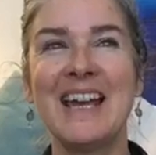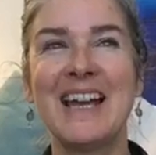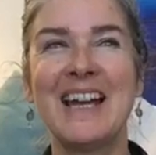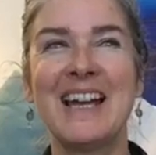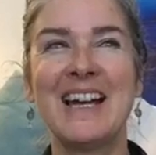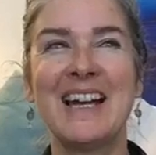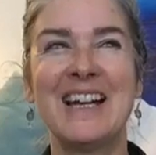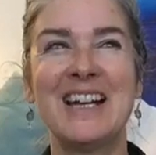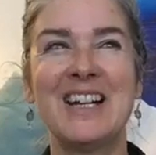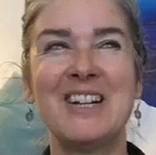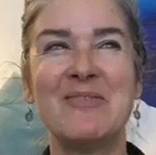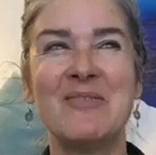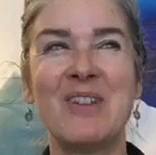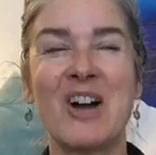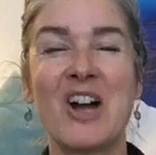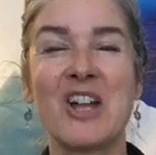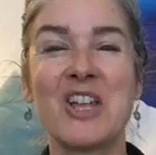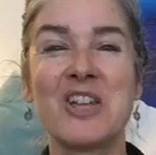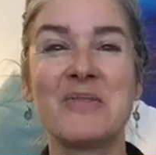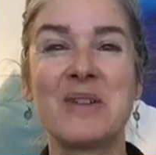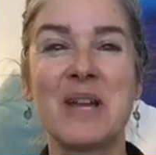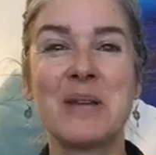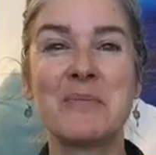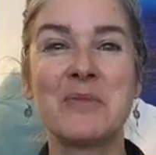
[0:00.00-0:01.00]
Are
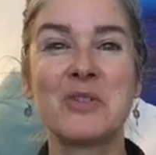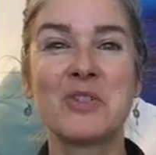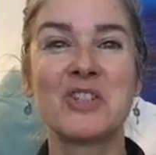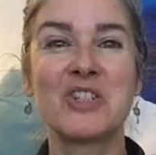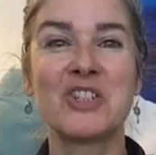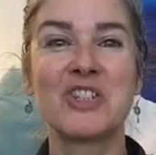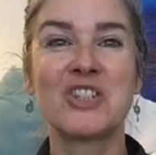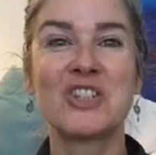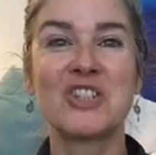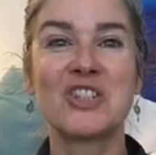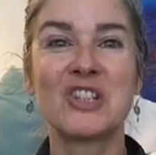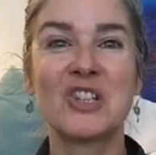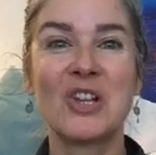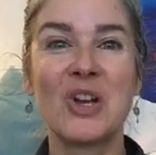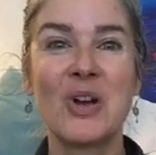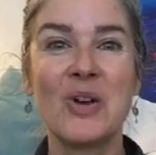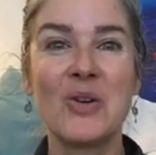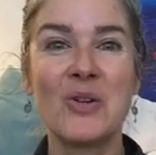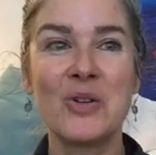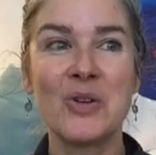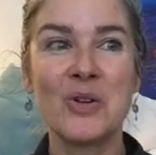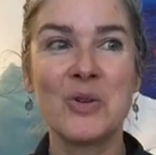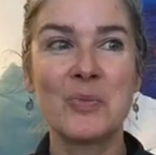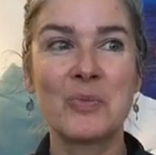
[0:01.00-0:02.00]
you able to
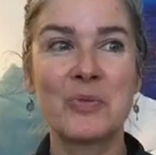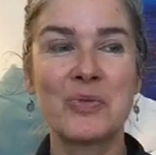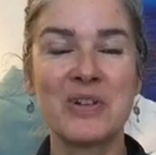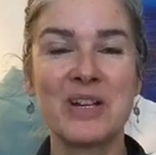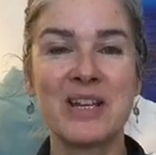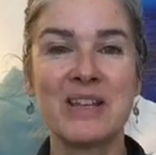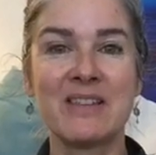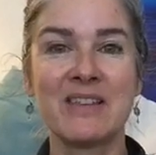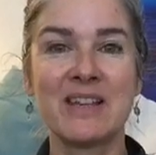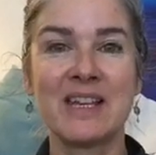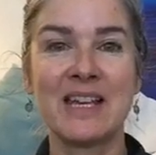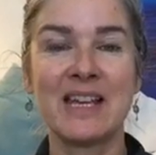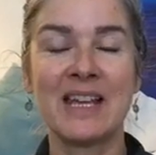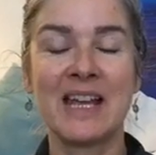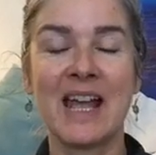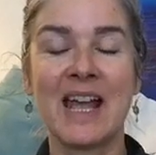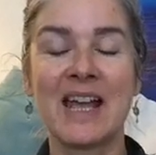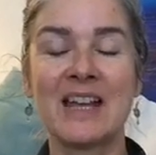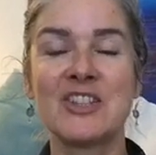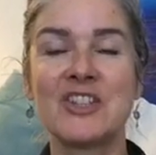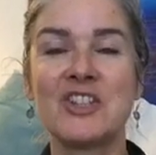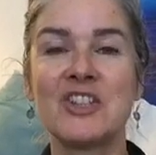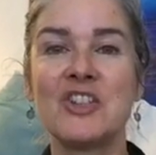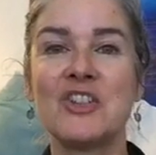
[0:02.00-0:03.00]
slow your breathing?
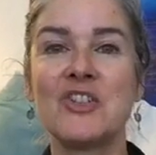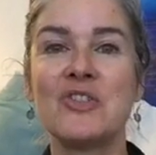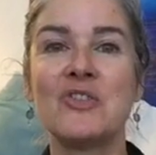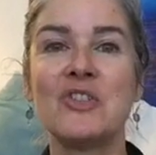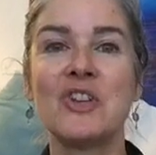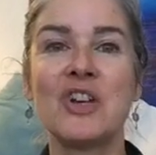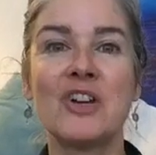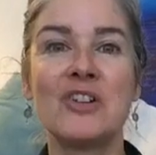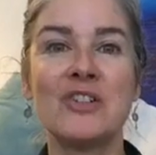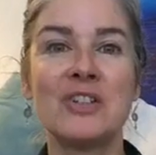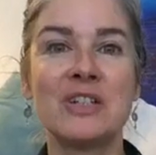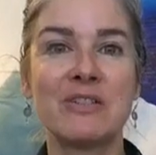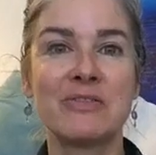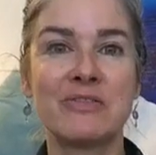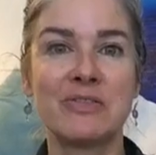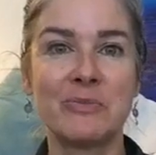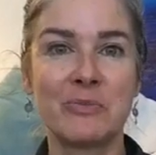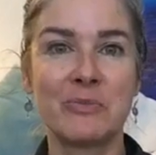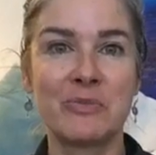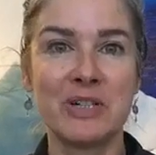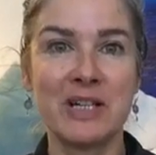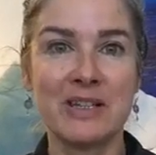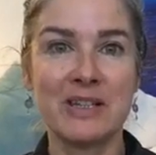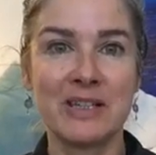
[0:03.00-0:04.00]
Do you know
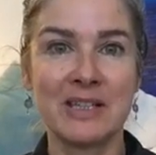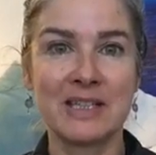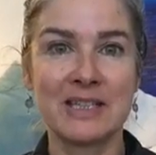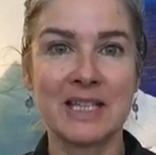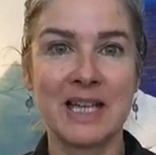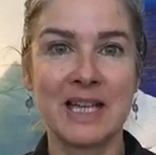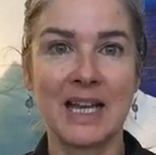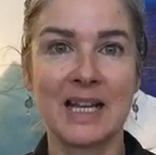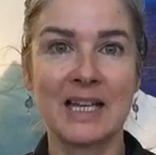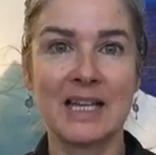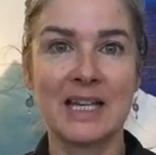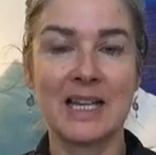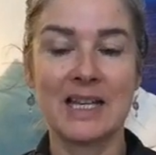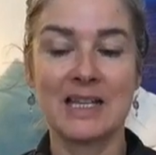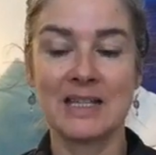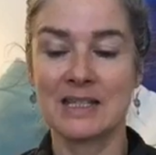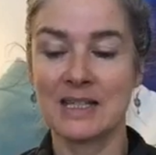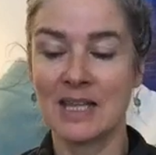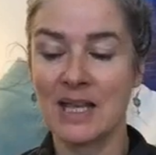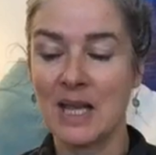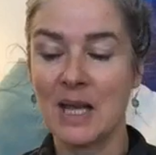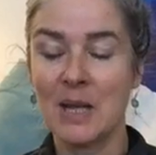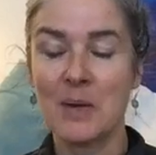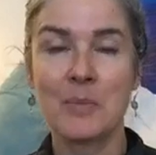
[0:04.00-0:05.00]
different breathing
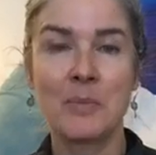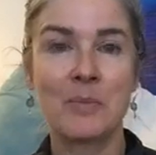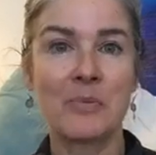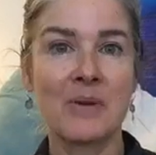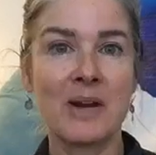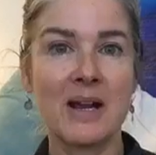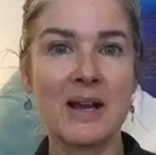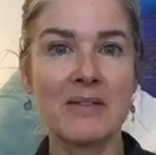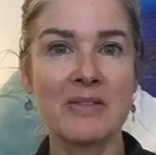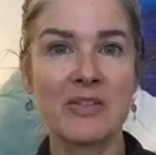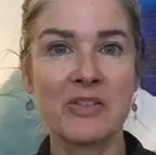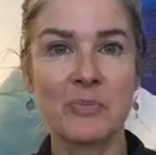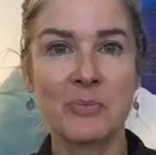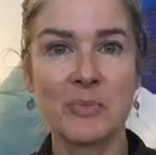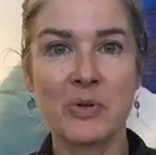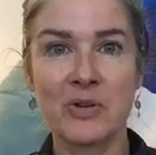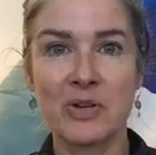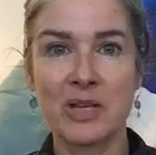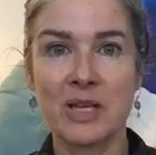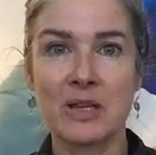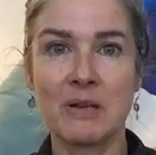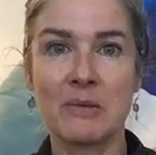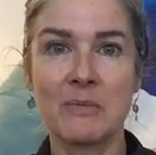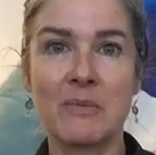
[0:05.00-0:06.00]
techniques? Breath,
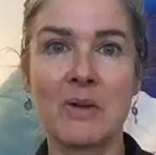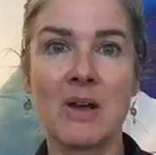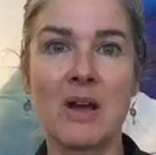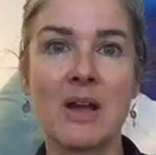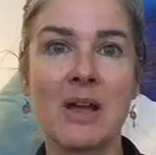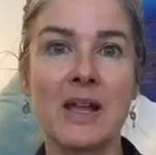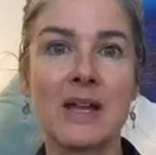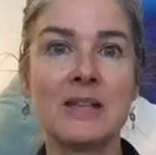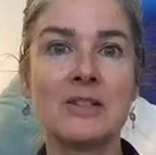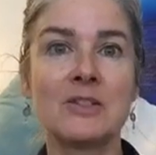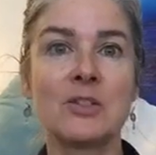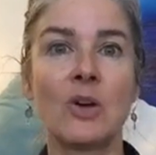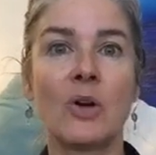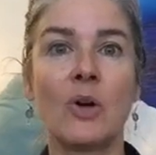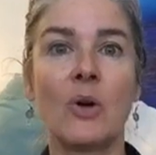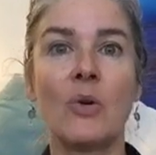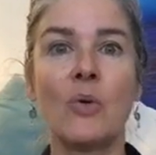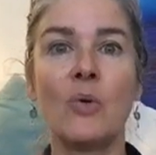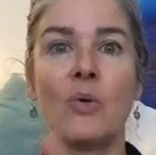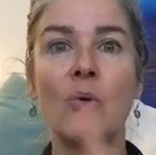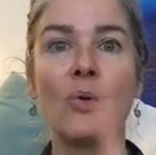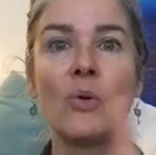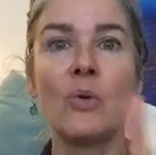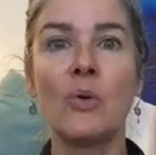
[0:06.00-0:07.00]
body and mind are
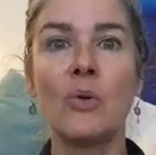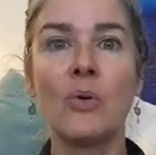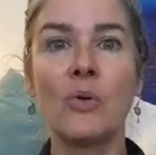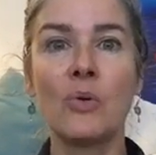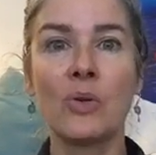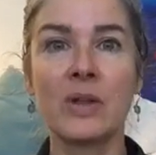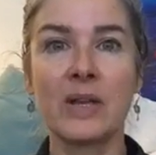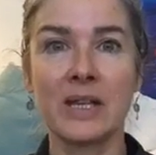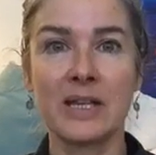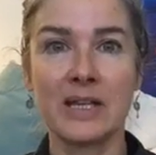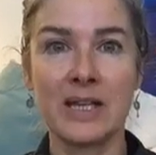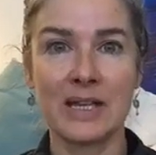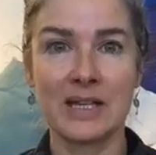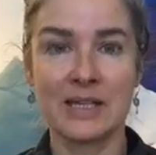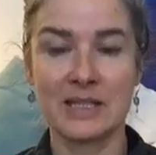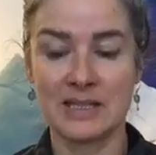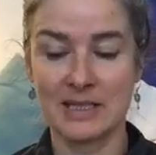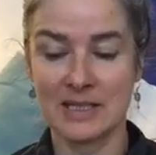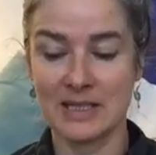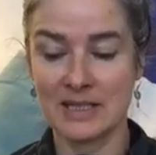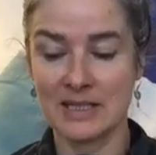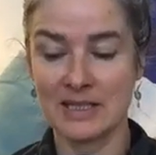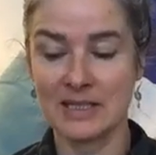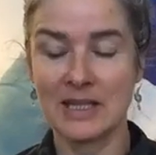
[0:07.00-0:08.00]
all
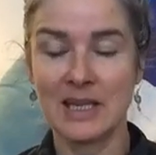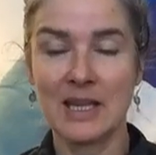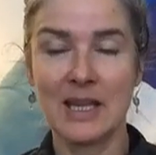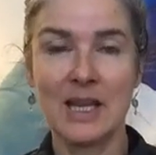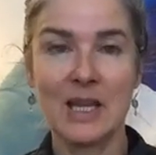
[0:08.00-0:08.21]
connected.